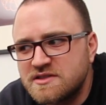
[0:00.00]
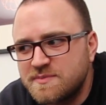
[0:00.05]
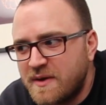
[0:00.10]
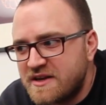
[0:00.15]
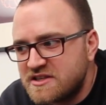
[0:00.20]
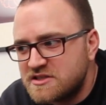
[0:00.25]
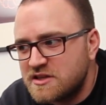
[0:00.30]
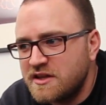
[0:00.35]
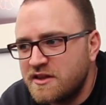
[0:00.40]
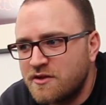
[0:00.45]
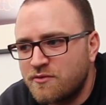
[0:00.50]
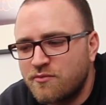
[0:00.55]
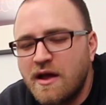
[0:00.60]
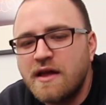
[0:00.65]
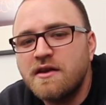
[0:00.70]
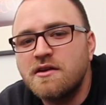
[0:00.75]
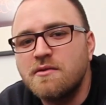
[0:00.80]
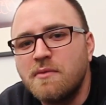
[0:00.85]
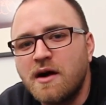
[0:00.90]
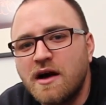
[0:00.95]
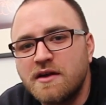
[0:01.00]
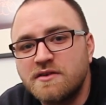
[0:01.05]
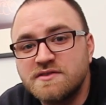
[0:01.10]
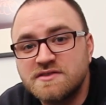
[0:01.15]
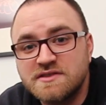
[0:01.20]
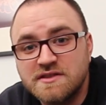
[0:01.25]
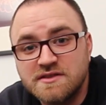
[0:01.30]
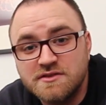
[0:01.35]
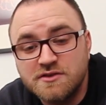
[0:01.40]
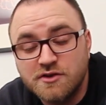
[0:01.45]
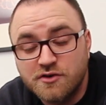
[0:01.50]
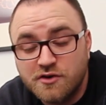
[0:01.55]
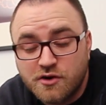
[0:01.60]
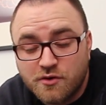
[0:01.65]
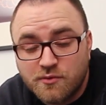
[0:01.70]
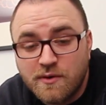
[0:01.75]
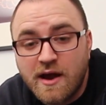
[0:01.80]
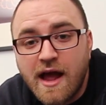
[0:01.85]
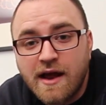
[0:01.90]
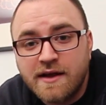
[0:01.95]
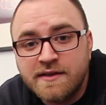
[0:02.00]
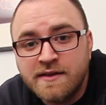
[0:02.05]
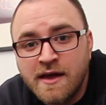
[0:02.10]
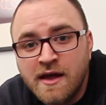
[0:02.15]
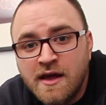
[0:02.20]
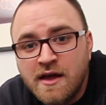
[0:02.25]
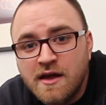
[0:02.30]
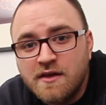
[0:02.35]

especially the Retina models, and you're correct.